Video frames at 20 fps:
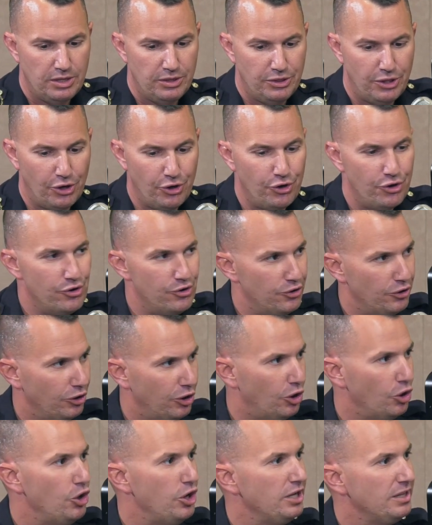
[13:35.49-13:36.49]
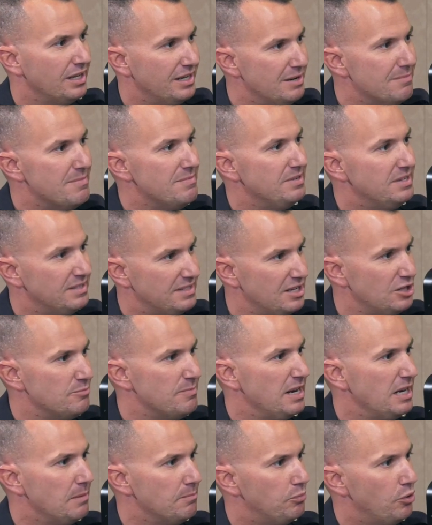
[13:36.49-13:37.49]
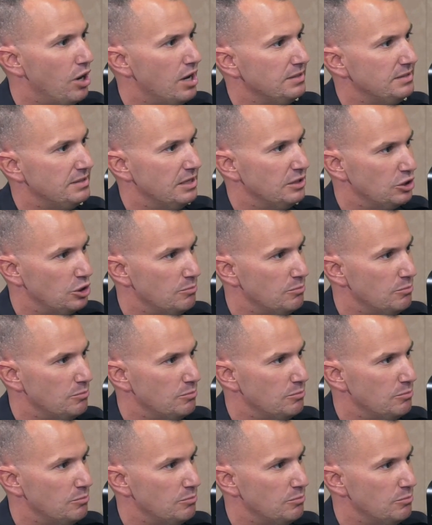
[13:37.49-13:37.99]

they're learning the decision-making process.